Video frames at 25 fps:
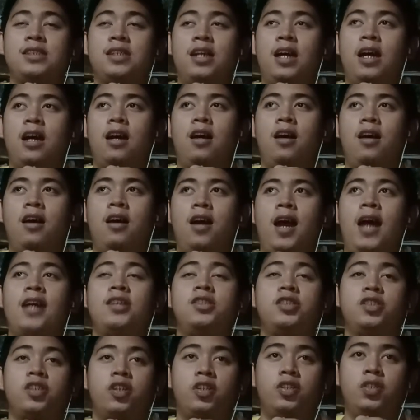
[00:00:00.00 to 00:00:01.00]
so that
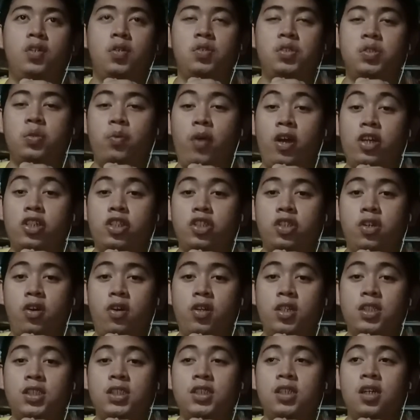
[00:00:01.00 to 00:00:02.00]
our patient will be
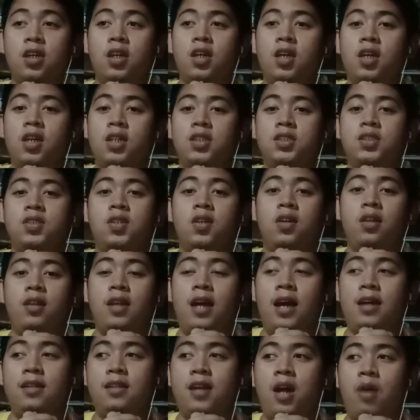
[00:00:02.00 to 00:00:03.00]
cooperative
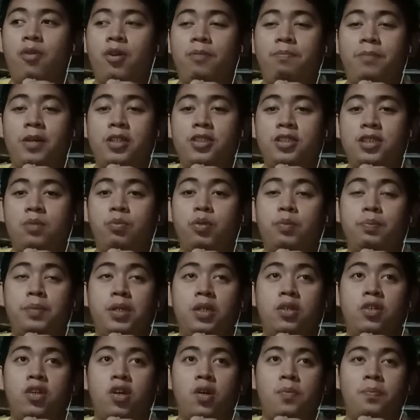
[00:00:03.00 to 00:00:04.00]
during the conduct
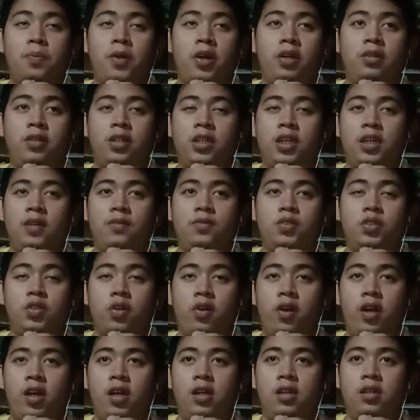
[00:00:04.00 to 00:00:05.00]
of the
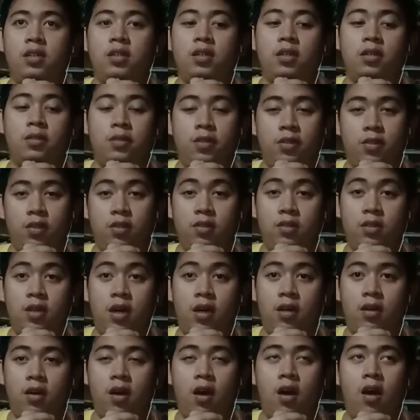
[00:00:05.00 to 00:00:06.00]
procedure.
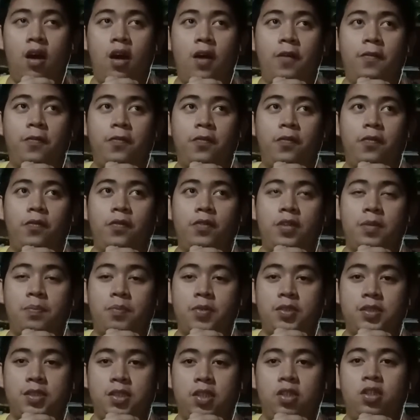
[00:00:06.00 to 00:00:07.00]
We
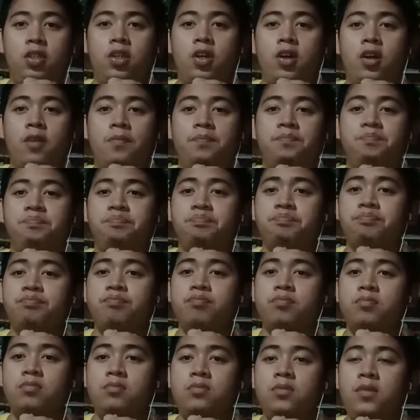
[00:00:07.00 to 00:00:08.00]

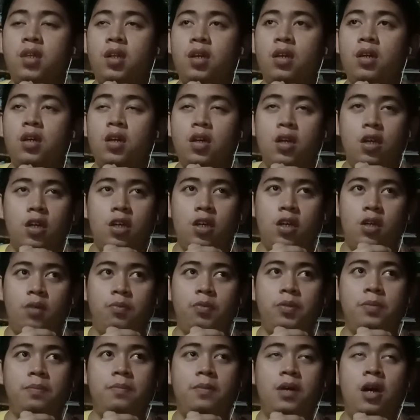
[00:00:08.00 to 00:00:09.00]
must
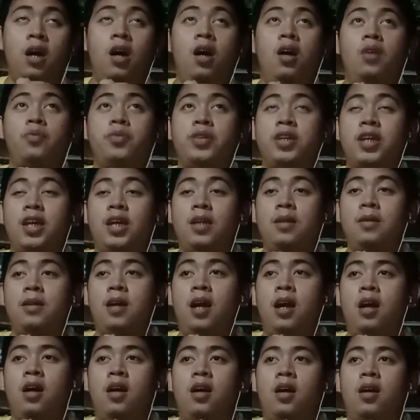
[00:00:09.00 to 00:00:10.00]
provide patient
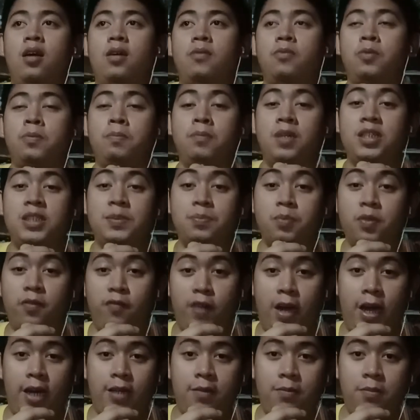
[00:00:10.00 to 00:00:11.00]
privacy to our
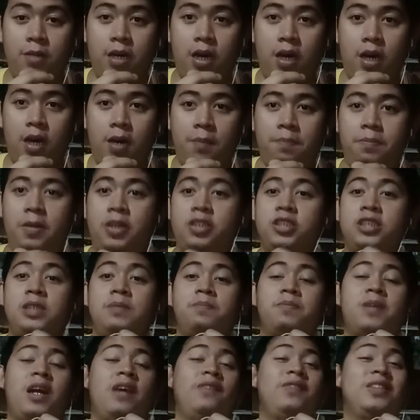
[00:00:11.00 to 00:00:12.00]
patient,
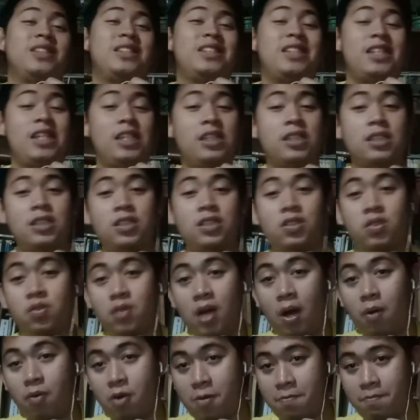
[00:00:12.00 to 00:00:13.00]
and then
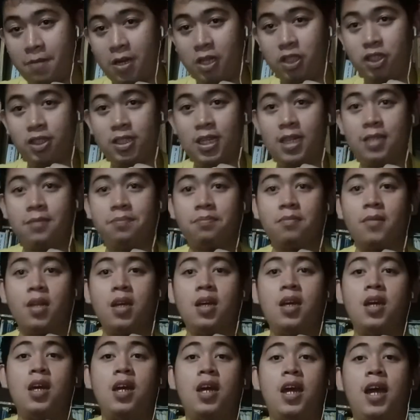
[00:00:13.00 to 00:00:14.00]
teach the patient
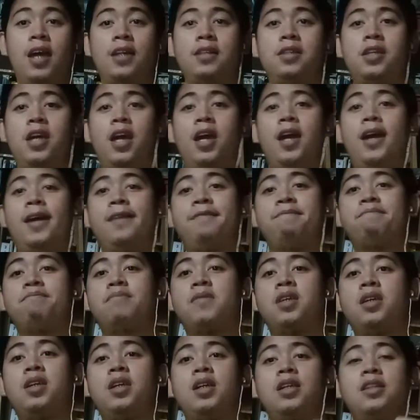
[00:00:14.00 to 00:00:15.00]
on how the
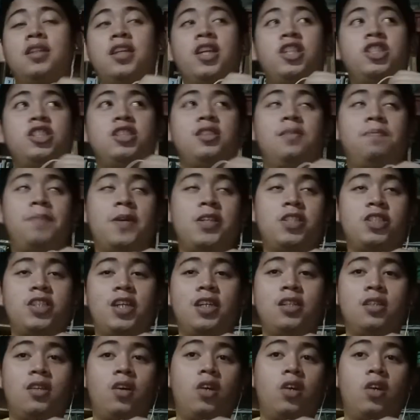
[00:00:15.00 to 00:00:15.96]
procedure is done.